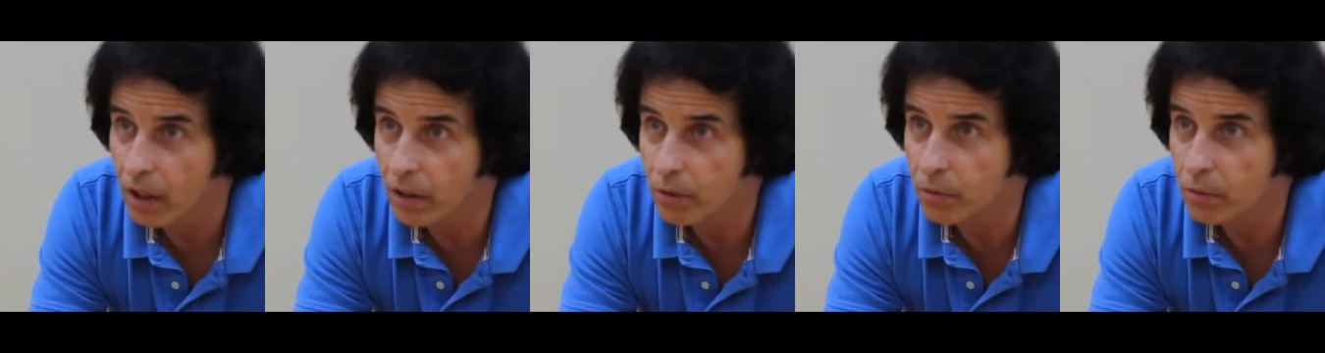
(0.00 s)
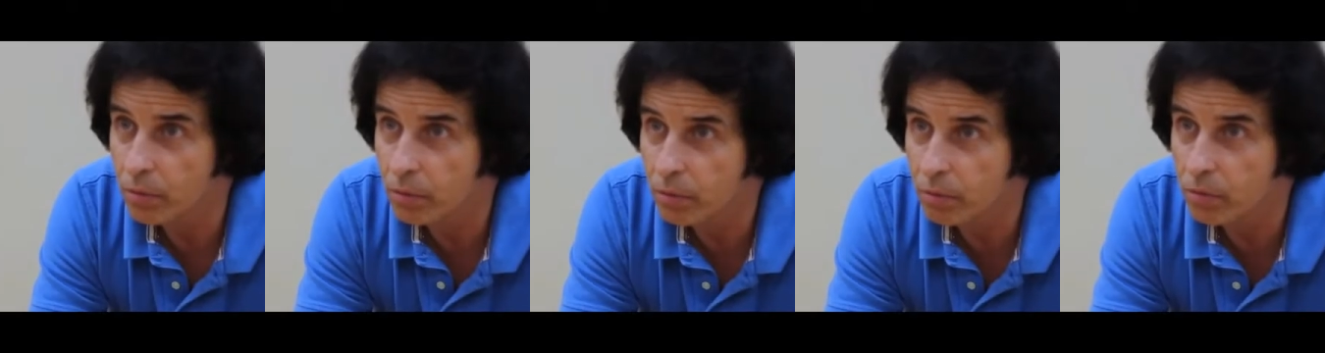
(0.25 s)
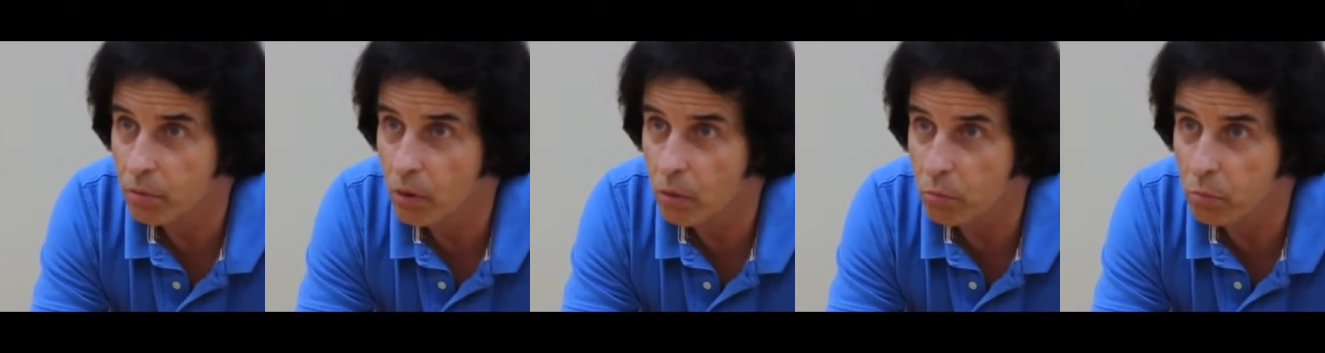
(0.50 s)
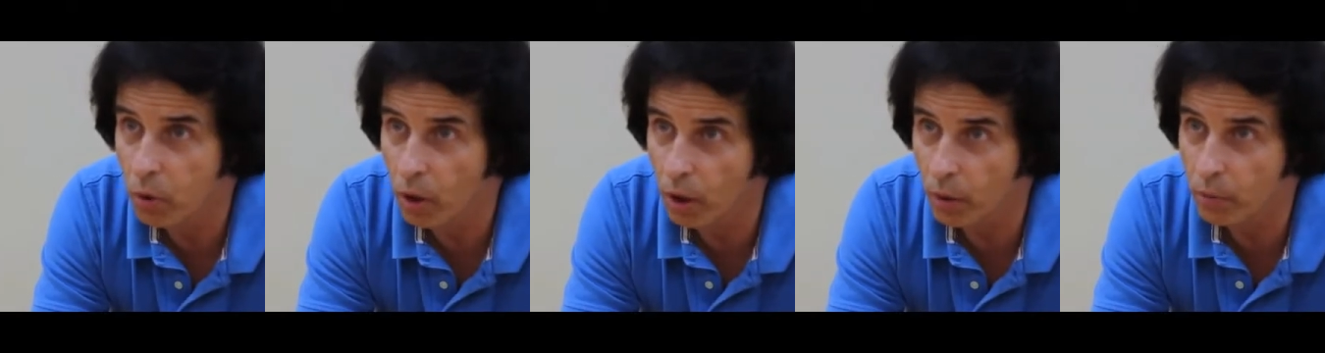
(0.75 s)
That's
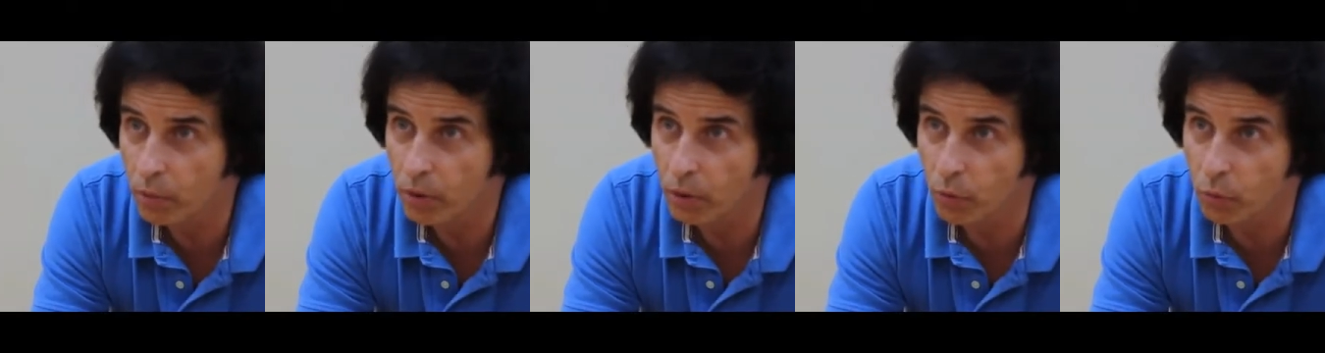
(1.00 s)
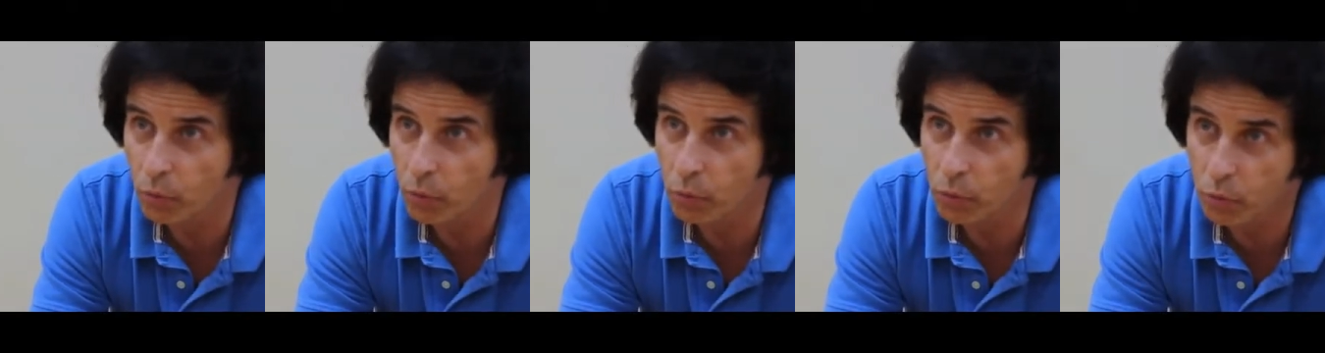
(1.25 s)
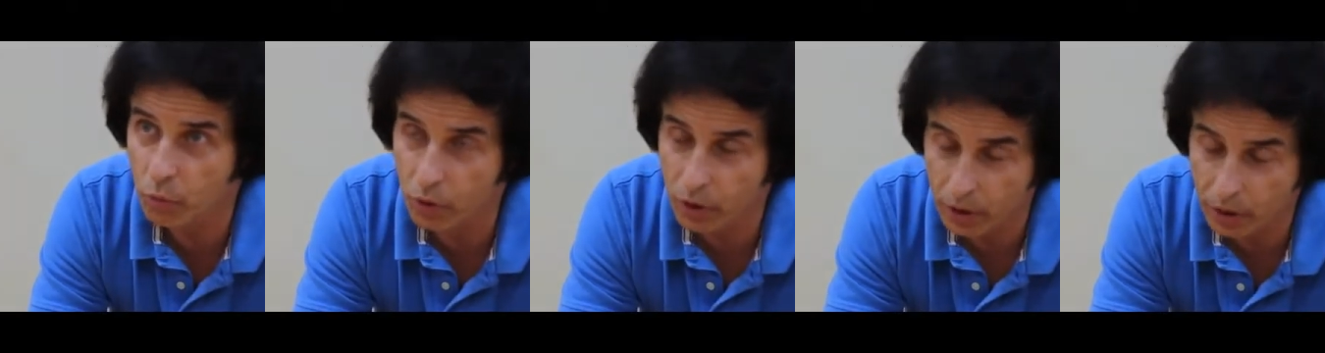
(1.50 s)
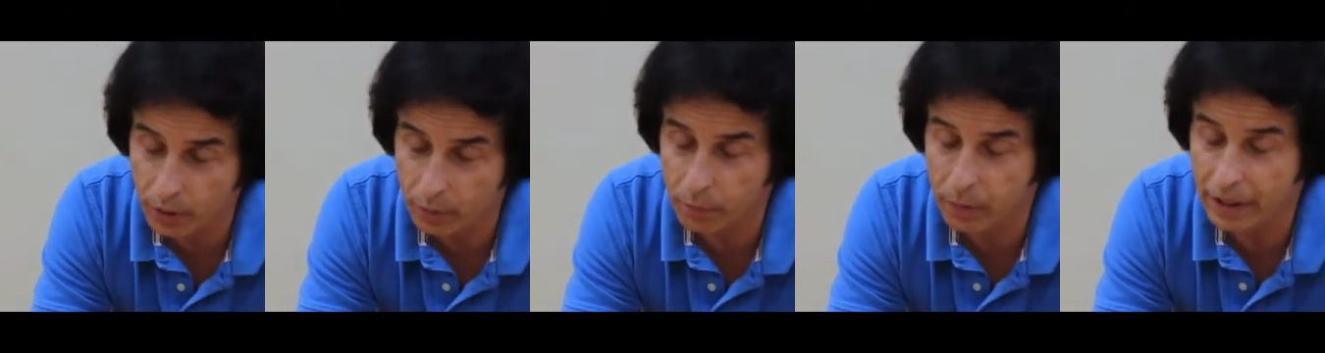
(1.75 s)
probably where it
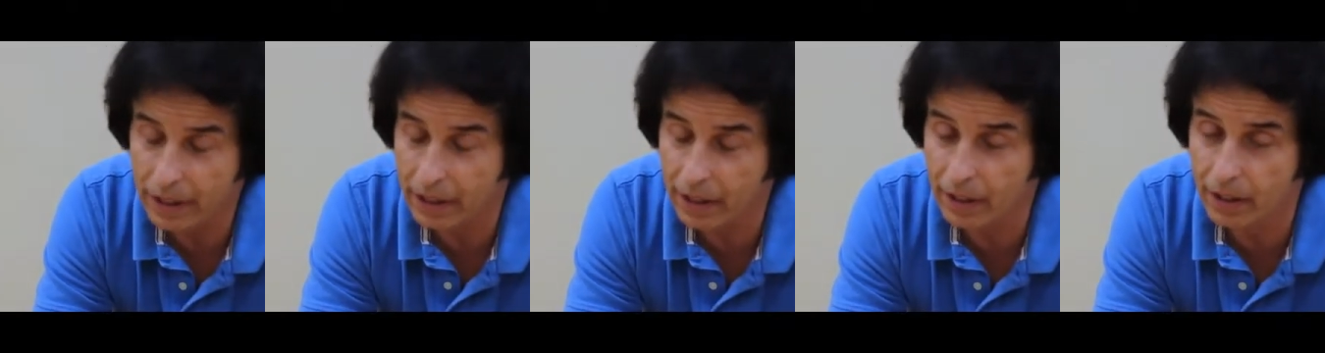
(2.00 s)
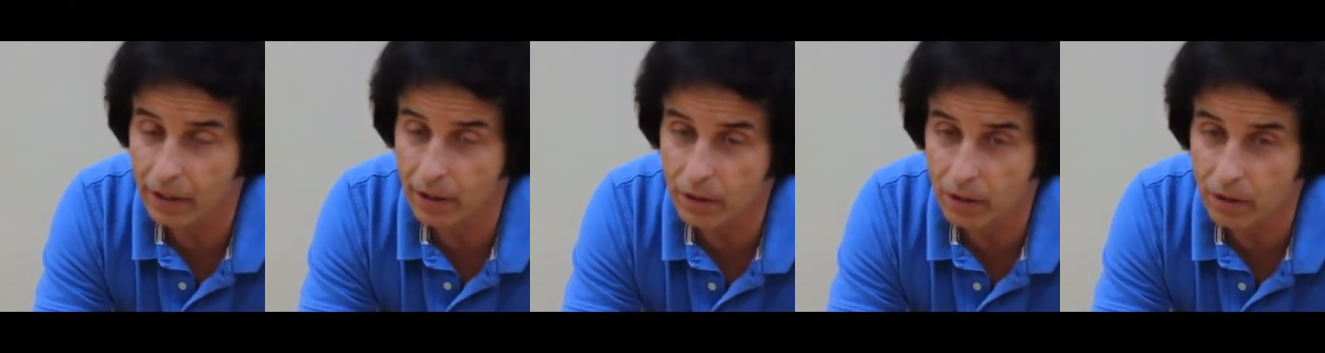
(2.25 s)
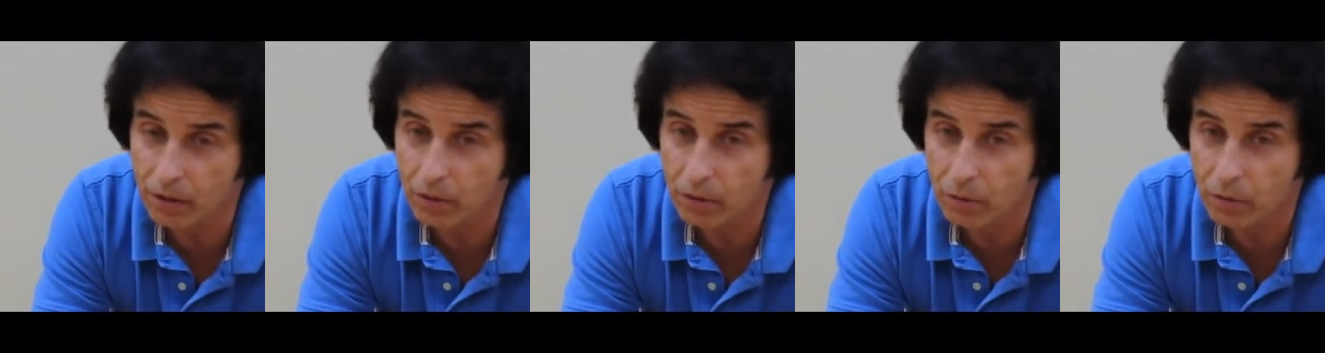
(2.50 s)
really began,